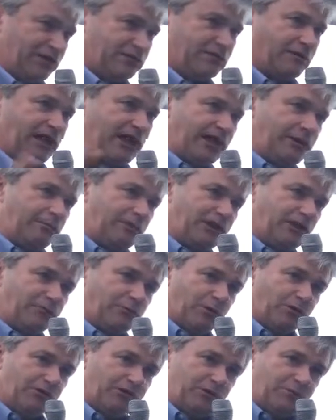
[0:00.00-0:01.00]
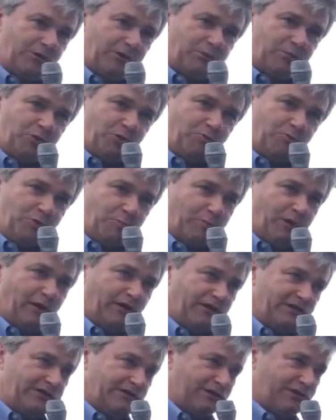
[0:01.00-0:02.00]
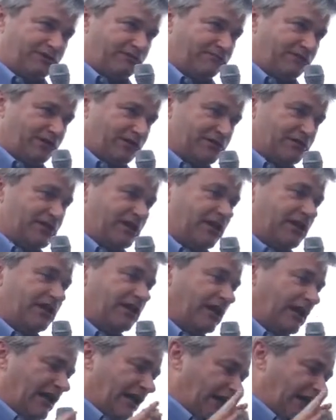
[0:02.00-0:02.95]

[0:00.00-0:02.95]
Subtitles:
So anybody who owned UE Boom, who bought it since the first day,